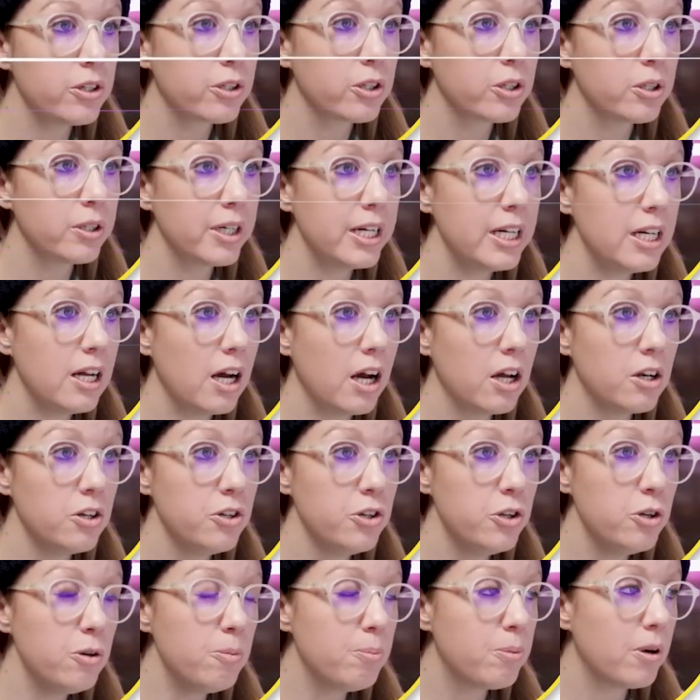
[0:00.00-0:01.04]
to create a
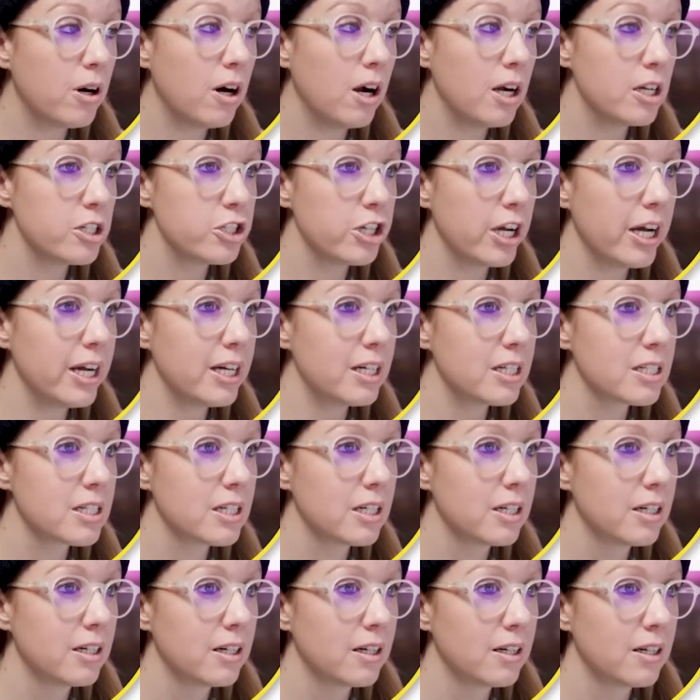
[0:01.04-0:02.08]
new
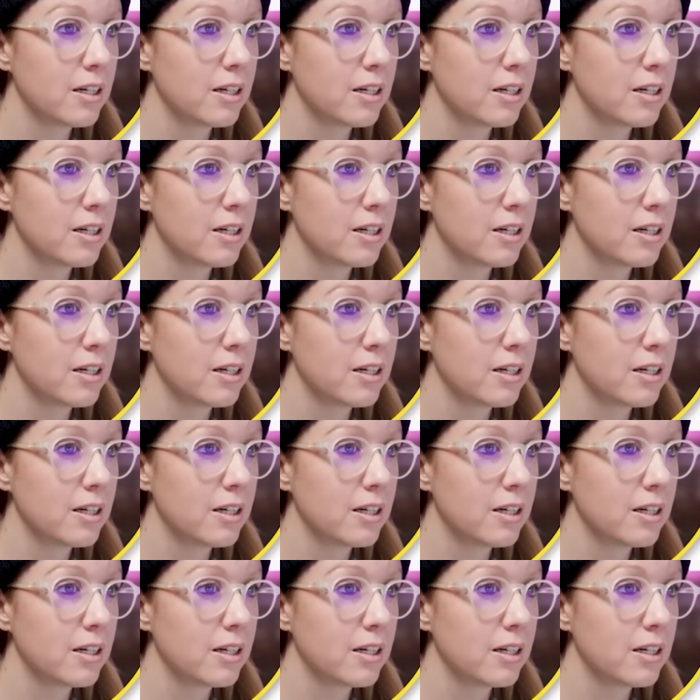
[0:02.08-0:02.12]
project,